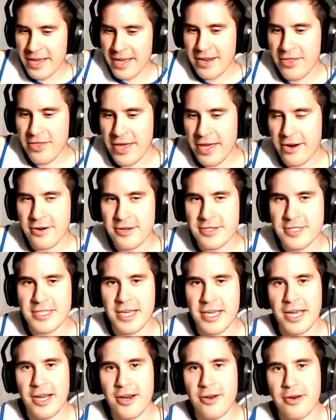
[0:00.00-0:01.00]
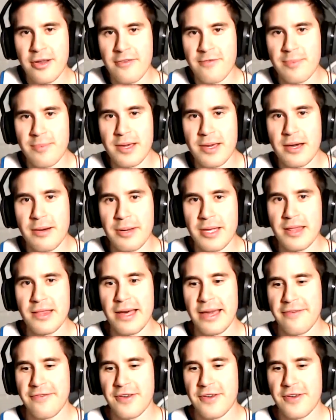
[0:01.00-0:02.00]
that are scared of becoming
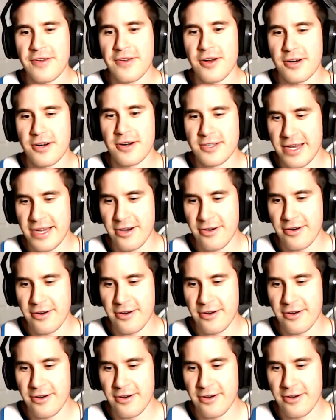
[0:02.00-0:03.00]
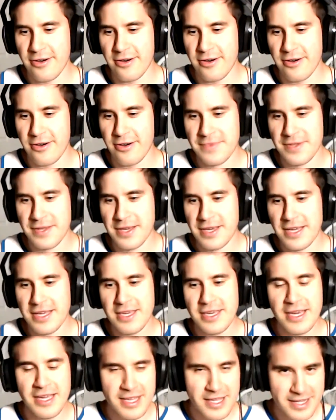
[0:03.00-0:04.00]
lifeguards now.
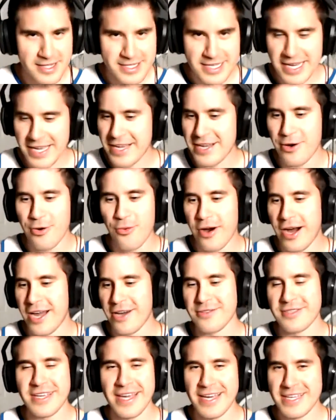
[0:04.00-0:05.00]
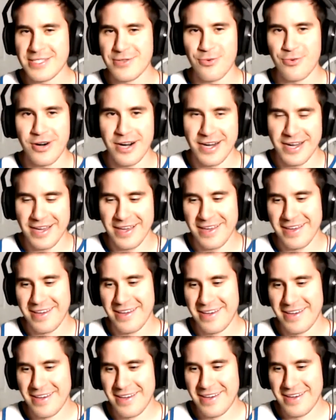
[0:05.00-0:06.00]
Can you take a wild guess why?
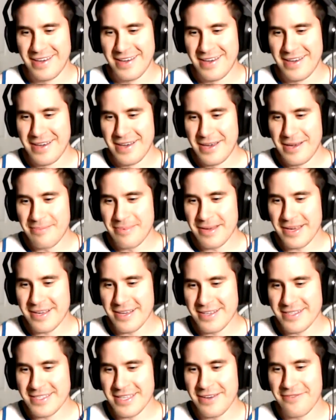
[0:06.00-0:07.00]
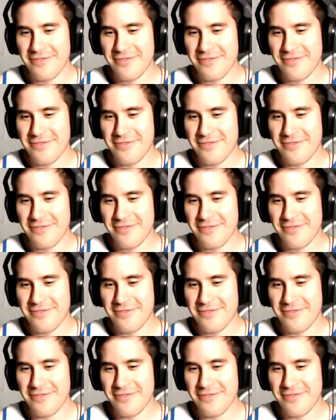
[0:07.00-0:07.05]
Because if a